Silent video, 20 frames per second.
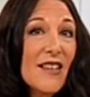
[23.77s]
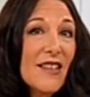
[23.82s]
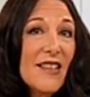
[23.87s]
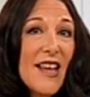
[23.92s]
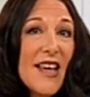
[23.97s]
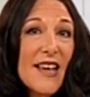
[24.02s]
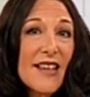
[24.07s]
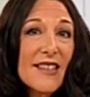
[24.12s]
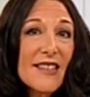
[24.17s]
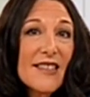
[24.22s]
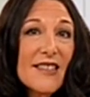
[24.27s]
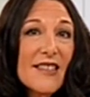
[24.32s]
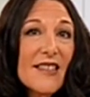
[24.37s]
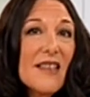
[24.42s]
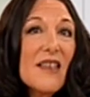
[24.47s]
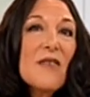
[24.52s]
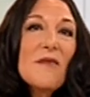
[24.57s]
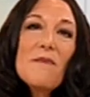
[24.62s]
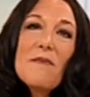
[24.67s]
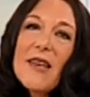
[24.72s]
Next,
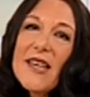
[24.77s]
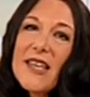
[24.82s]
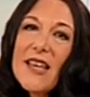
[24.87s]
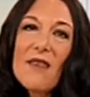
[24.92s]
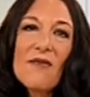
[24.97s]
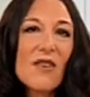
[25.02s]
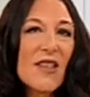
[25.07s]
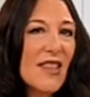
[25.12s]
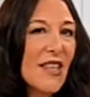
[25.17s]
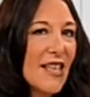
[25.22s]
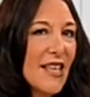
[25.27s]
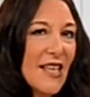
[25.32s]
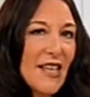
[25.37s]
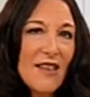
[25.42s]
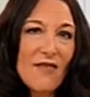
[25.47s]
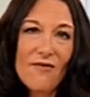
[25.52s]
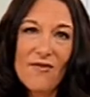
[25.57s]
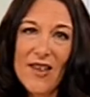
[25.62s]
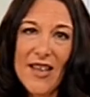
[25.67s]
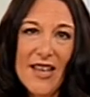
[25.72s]
make everything
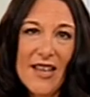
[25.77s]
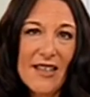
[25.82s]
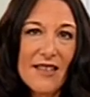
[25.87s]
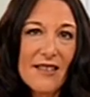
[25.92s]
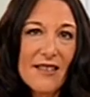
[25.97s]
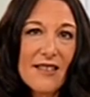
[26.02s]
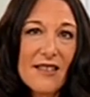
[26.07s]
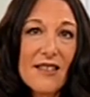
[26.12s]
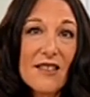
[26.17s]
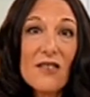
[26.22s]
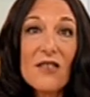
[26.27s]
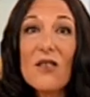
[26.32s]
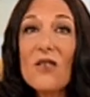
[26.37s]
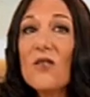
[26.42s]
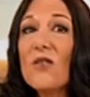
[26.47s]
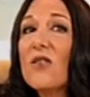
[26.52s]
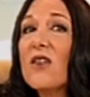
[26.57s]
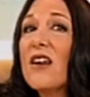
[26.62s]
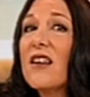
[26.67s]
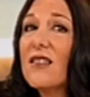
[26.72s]
in advance so
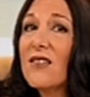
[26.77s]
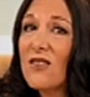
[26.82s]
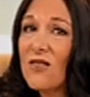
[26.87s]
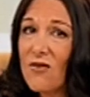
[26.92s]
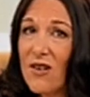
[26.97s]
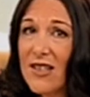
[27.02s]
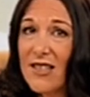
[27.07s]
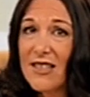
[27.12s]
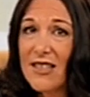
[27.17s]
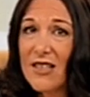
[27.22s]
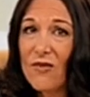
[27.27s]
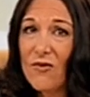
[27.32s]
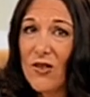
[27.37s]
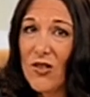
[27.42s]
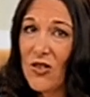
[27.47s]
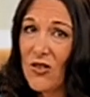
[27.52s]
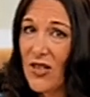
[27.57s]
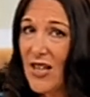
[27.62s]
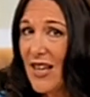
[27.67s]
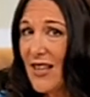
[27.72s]
you're not stressing
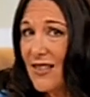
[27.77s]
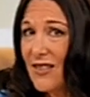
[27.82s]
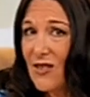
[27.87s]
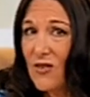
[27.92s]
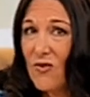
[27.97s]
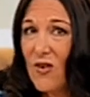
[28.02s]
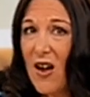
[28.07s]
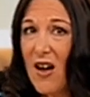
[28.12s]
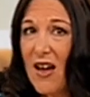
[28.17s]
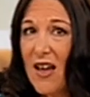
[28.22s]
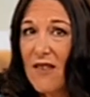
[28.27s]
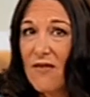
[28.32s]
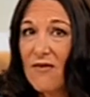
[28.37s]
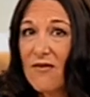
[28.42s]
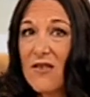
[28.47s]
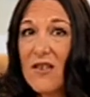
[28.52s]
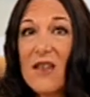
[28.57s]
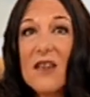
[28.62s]
when your guests arrive.